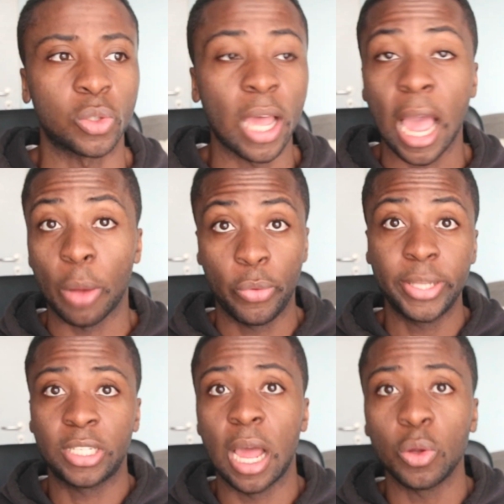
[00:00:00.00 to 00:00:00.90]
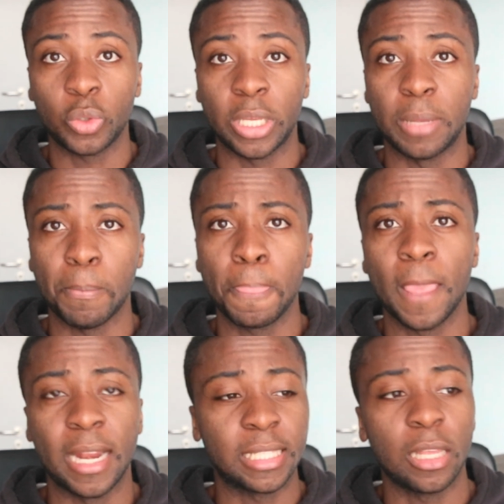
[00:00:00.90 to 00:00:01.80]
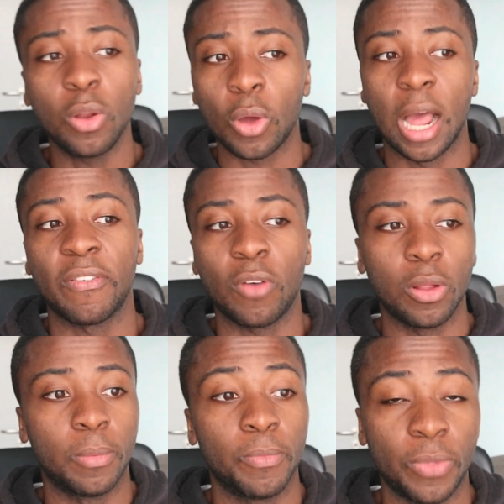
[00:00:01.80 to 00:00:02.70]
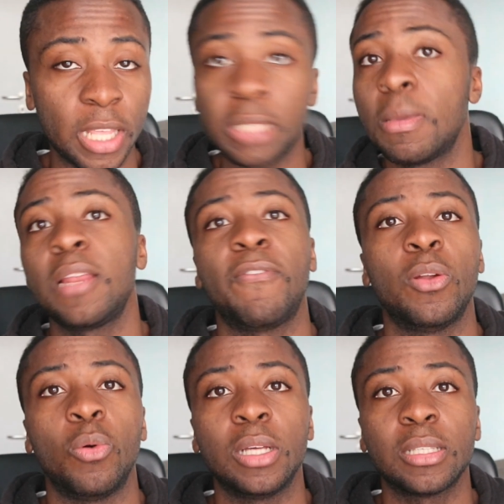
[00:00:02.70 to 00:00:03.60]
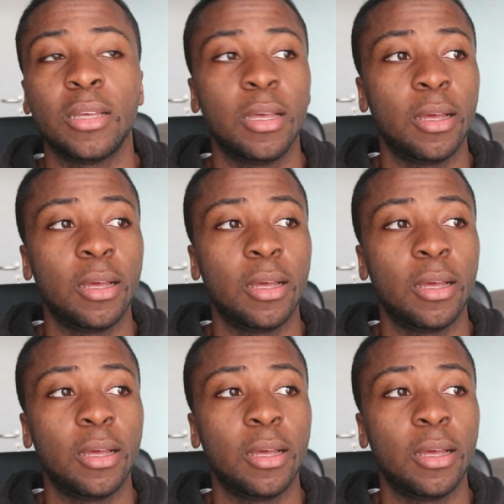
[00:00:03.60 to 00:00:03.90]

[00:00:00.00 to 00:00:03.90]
So I reached out to him and I said, look, I've got this many followers.